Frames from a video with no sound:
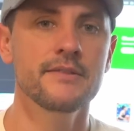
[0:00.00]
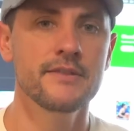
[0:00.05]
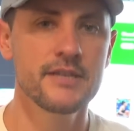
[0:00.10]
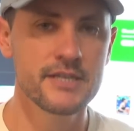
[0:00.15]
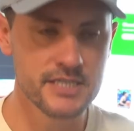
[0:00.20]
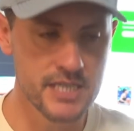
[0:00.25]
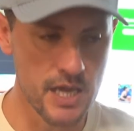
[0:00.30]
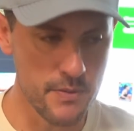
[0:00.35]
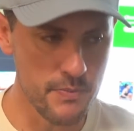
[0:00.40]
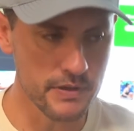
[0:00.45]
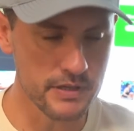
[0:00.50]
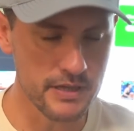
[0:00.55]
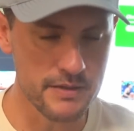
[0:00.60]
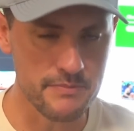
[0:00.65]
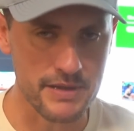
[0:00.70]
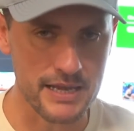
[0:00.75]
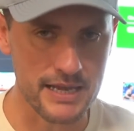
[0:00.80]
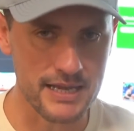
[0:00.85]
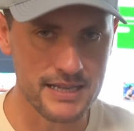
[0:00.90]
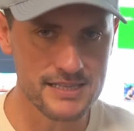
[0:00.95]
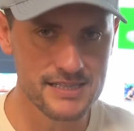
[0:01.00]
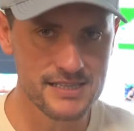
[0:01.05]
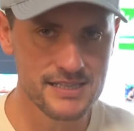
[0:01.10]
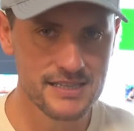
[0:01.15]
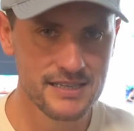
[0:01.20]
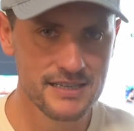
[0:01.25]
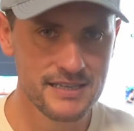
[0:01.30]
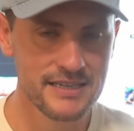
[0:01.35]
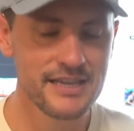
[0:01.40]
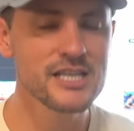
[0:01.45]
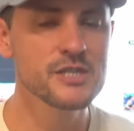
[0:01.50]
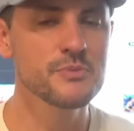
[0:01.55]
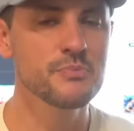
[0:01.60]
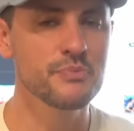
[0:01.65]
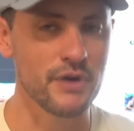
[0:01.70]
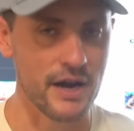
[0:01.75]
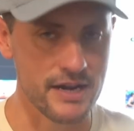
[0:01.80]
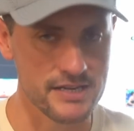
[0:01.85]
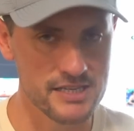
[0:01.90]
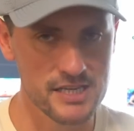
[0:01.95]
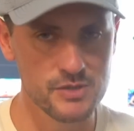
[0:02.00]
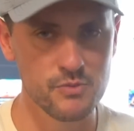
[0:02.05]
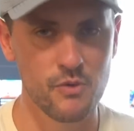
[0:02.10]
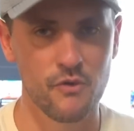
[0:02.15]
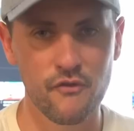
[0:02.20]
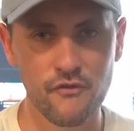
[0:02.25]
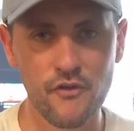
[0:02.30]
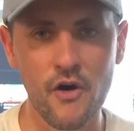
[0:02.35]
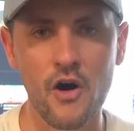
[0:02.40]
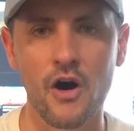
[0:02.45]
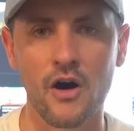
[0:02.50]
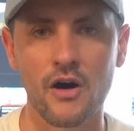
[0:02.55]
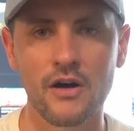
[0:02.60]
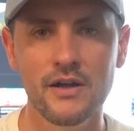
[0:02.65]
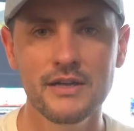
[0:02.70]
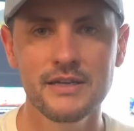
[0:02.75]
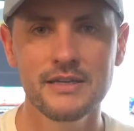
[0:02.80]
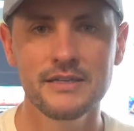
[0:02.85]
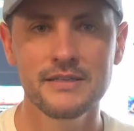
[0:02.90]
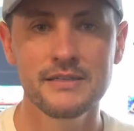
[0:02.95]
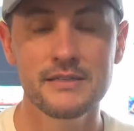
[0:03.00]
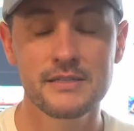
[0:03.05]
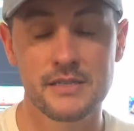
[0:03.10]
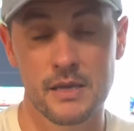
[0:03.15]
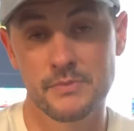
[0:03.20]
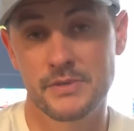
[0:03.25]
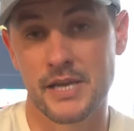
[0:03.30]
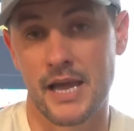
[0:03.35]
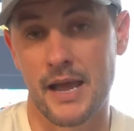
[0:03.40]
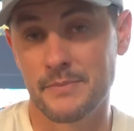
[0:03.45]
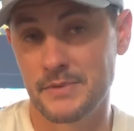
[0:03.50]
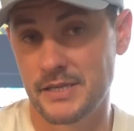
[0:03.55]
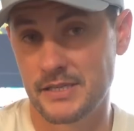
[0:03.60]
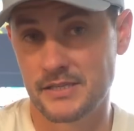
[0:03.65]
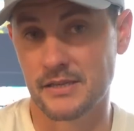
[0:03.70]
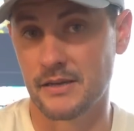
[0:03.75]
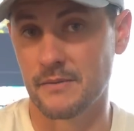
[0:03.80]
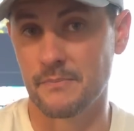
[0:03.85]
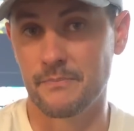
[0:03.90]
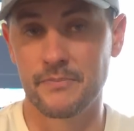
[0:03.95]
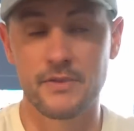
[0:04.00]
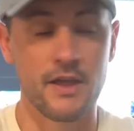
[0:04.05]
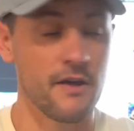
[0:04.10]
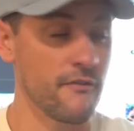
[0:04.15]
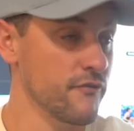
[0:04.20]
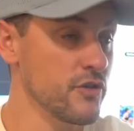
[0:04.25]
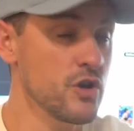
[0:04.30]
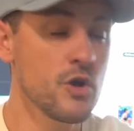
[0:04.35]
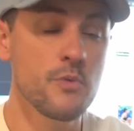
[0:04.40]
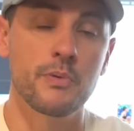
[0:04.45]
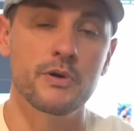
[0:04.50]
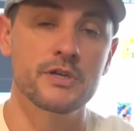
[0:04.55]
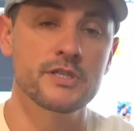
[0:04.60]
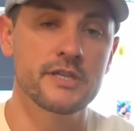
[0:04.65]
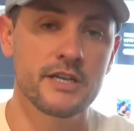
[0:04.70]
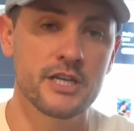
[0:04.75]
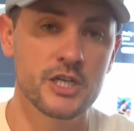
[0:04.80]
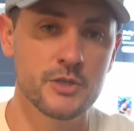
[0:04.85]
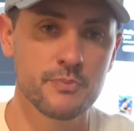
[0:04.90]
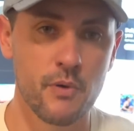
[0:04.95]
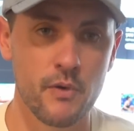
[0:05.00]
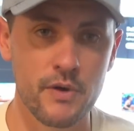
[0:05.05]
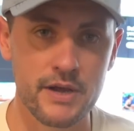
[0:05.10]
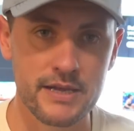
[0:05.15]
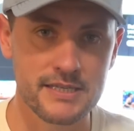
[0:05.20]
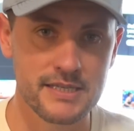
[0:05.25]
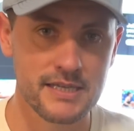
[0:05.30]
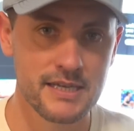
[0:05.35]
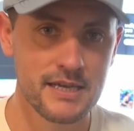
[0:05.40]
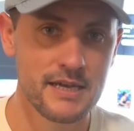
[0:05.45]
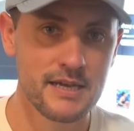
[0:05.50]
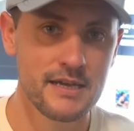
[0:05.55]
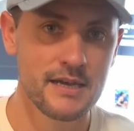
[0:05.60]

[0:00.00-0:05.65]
This typically means his prices will fall. Sometimes it's a few percentage points.